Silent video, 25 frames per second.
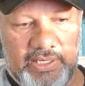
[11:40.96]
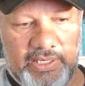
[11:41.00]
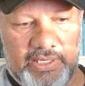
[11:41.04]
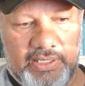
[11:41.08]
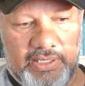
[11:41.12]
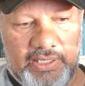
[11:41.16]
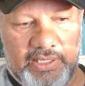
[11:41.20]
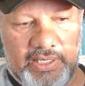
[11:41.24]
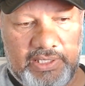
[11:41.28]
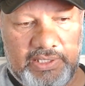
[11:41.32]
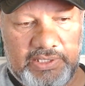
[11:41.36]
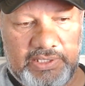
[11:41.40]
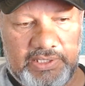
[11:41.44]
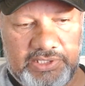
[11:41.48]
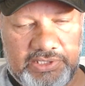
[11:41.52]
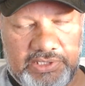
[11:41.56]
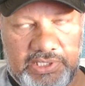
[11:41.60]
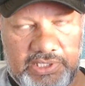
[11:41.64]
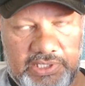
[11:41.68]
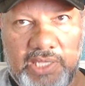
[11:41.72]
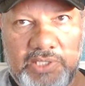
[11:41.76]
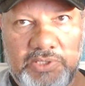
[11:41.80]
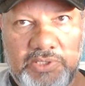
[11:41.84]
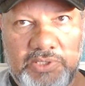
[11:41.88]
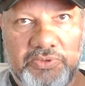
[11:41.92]

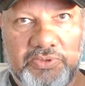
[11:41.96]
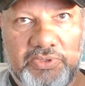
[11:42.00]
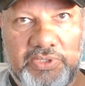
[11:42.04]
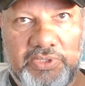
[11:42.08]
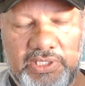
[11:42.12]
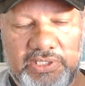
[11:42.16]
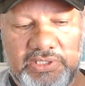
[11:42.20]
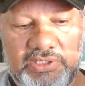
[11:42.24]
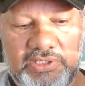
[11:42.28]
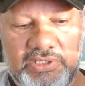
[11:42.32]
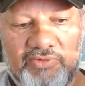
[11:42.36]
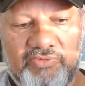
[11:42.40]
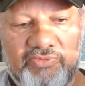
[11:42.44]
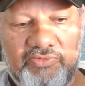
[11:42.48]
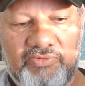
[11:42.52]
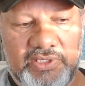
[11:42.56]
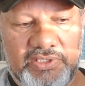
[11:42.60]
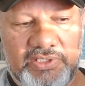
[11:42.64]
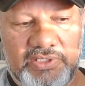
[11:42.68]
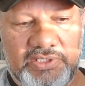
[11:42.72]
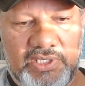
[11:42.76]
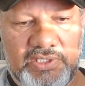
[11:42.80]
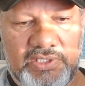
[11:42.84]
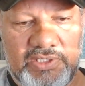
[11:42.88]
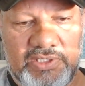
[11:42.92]
understands or reads the
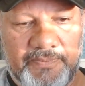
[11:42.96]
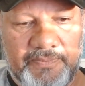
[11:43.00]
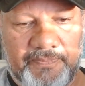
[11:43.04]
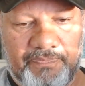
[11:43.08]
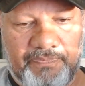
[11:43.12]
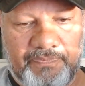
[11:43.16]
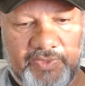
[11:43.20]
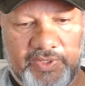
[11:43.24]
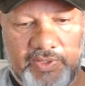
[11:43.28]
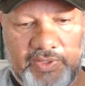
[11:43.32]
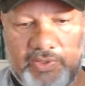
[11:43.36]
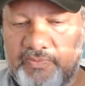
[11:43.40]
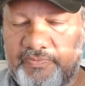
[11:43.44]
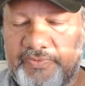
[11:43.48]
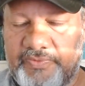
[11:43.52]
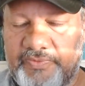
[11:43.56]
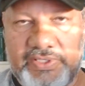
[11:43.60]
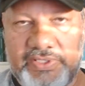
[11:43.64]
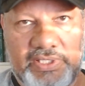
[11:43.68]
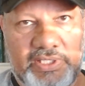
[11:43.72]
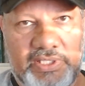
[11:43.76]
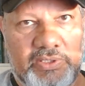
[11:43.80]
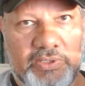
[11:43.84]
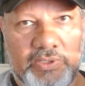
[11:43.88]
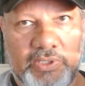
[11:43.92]
verses.
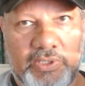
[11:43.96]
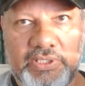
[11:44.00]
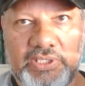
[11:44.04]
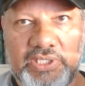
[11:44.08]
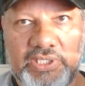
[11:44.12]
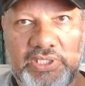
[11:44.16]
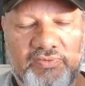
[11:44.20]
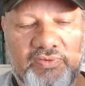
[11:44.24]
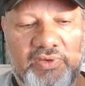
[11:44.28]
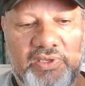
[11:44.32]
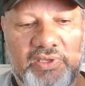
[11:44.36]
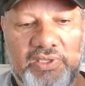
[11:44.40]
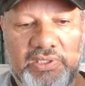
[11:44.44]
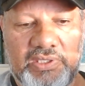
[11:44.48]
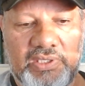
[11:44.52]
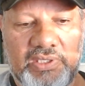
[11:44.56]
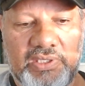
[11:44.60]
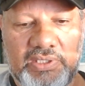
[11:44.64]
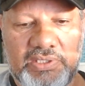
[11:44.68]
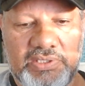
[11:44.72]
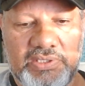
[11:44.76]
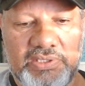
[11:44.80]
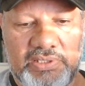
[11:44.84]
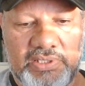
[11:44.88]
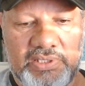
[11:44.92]
Obviously, not
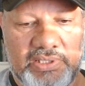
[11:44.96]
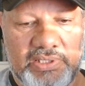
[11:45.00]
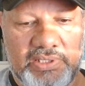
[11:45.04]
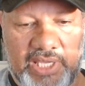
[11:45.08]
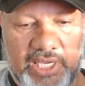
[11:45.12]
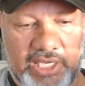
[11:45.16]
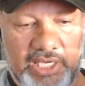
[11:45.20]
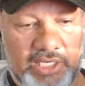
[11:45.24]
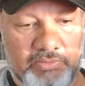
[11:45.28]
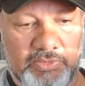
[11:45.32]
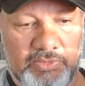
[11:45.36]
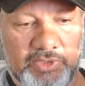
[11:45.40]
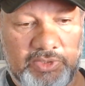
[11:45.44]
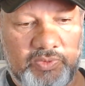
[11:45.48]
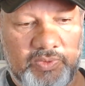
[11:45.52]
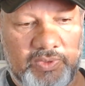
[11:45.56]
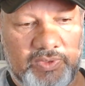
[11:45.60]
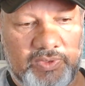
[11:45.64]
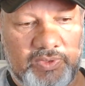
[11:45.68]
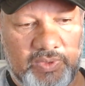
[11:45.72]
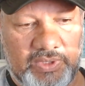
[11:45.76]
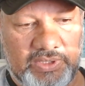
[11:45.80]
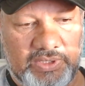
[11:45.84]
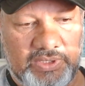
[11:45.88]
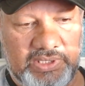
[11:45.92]
everything is in alignment
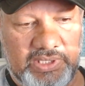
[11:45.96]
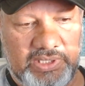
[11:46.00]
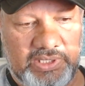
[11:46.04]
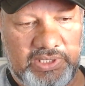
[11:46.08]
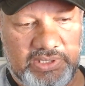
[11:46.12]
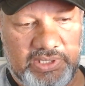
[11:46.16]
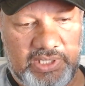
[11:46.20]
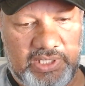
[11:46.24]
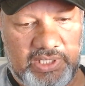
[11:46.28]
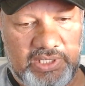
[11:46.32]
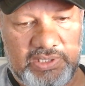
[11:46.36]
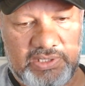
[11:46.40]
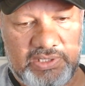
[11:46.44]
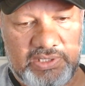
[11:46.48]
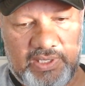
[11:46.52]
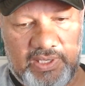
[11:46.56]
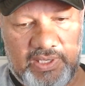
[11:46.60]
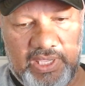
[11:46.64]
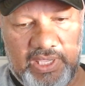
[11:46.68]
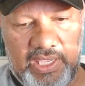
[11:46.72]
with what he says.